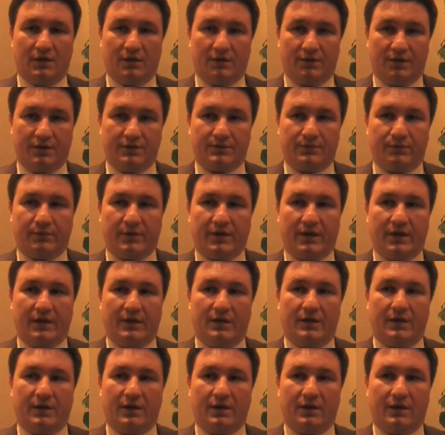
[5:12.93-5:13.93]
That's
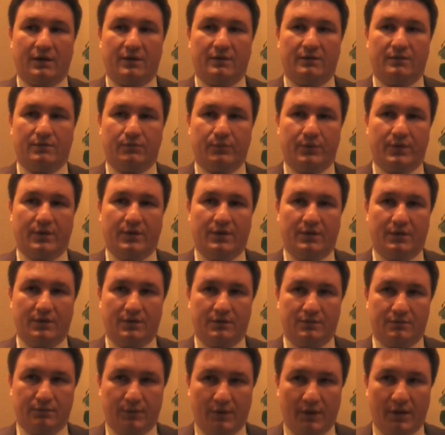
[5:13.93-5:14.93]
why we
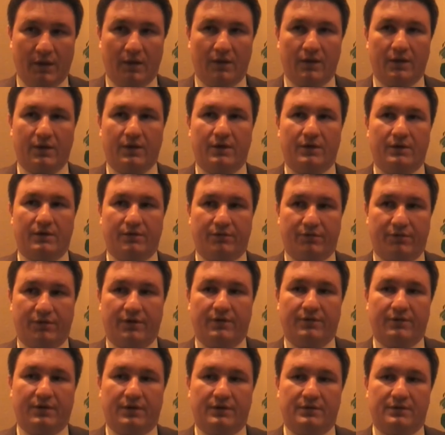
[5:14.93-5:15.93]
really
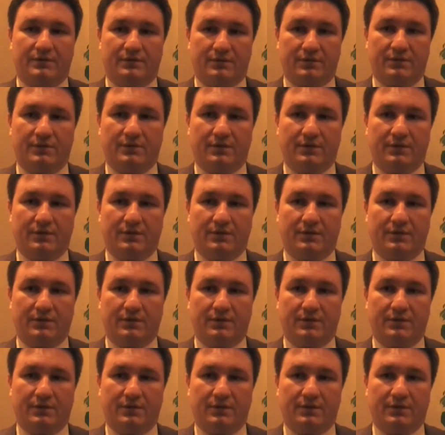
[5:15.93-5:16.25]
think that